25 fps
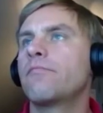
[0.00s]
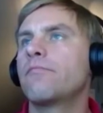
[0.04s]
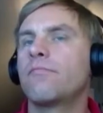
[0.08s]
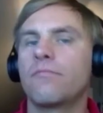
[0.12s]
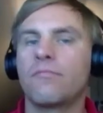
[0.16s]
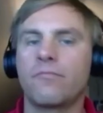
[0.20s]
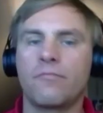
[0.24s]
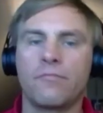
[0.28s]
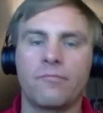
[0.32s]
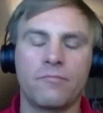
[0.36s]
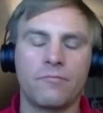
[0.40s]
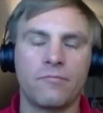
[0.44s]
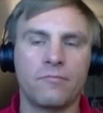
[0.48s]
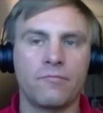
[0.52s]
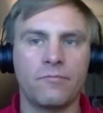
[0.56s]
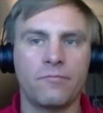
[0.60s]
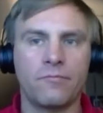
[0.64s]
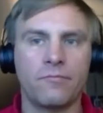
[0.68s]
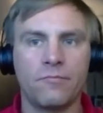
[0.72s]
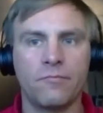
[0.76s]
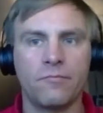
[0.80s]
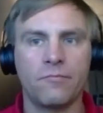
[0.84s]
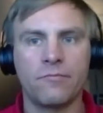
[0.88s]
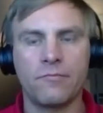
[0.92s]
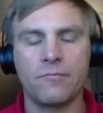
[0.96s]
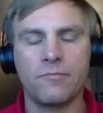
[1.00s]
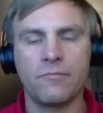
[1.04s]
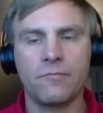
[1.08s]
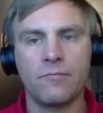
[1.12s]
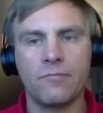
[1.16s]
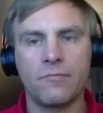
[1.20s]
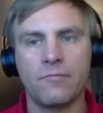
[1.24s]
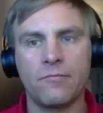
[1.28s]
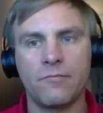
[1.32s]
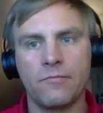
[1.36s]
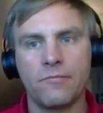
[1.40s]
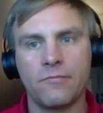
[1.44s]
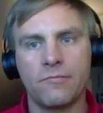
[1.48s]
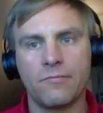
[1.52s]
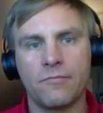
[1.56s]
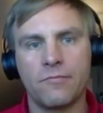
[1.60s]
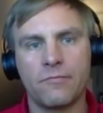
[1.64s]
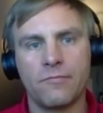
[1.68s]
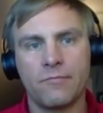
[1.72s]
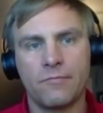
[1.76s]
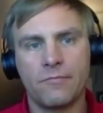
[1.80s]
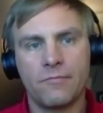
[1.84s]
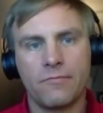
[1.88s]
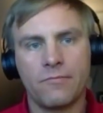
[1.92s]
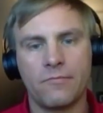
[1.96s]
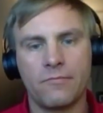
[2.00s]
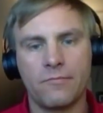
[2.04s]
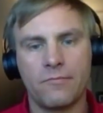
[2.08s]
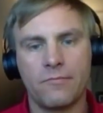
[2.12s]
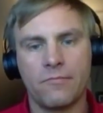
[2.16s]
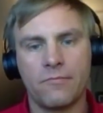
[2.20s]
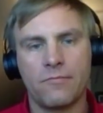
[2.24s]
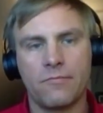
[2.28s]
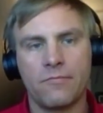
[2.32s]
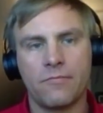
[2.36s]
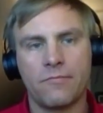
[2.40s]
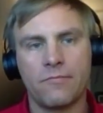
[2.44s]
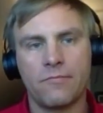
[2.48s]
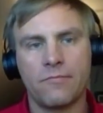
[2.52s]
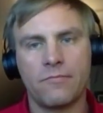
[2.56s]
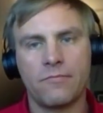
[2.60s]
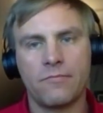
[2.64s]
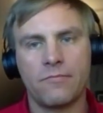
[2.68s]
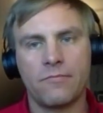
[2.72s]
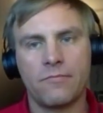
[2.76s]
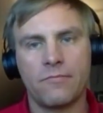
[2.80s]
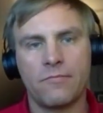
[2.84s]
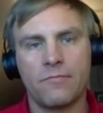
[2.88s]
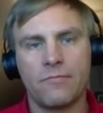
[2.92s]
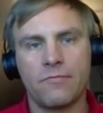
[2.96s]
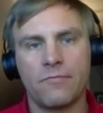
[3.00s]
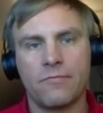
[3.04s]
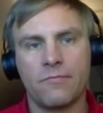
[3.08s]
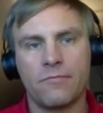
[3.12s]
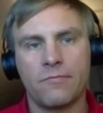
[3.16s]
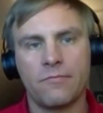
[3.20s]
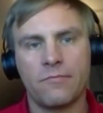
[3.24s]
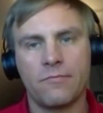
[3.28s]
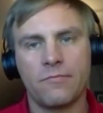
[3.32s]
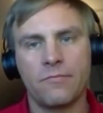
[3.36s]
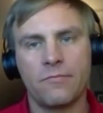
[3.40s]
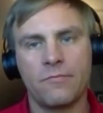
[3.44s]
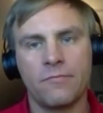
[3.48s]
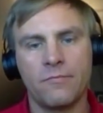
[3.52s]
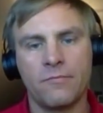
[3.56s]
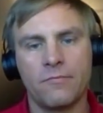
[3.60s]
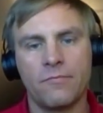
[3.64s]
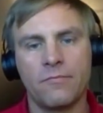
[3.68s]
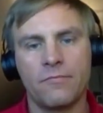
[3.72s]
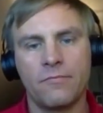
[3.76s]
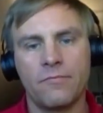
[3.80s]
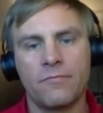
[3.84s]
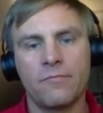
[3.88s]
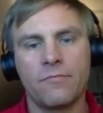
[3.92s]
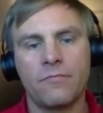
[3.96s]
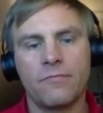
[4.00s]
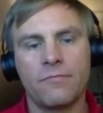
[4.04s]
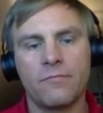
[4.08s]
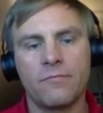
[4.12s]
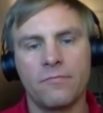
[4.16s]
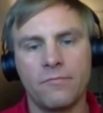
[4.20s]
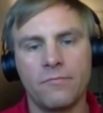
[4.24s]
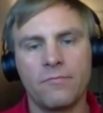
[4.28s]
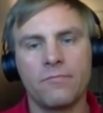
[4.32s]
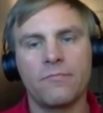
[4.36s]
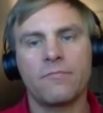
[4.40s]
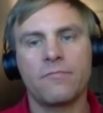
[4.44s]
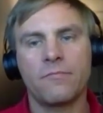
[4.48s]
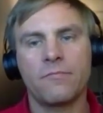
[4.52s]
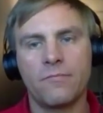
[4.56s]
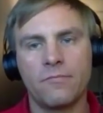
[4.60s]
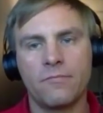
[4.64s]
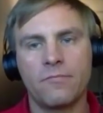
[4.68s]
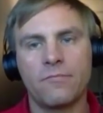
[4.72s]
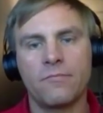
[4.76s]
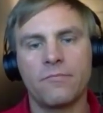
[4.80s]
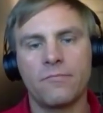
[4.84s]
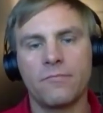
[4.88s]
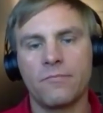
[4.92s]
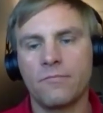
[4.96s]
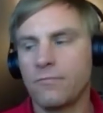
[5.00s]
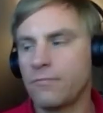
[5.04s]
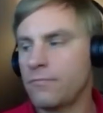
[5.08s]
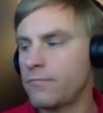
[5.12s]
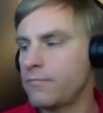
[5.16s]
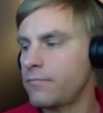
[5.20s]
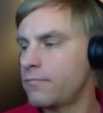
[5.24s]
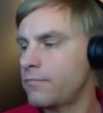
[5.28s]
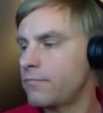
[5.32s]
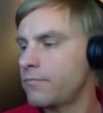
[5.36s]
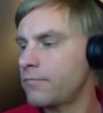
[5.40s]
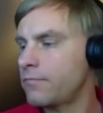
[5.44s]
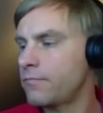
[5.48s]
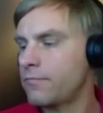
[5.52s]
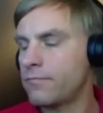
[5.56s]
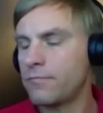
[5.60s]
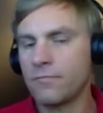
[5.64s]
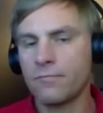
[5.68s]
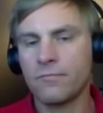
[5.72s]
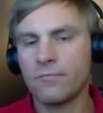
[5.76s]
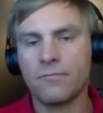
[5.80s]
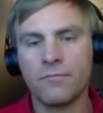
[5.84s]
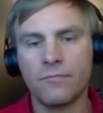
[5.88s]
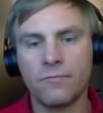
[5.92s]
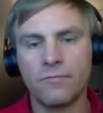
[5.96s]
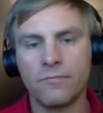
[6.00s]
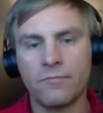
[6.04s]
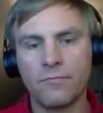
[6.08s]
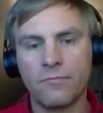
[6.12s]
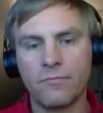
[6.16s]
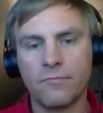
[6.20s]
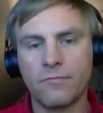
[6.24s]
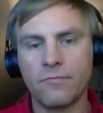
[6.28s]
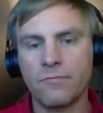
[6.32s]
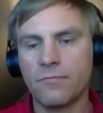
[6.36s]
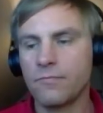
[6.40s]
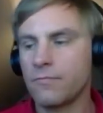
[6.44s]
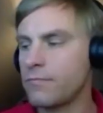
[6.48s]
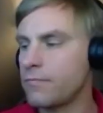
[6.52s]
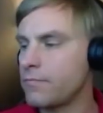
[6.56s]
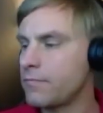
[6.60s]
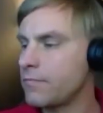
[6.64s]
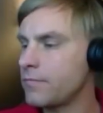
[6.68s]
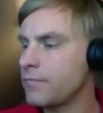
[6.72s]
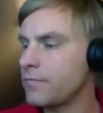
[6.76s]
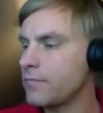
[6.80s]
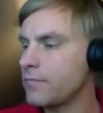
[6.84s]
This person isn't speaking.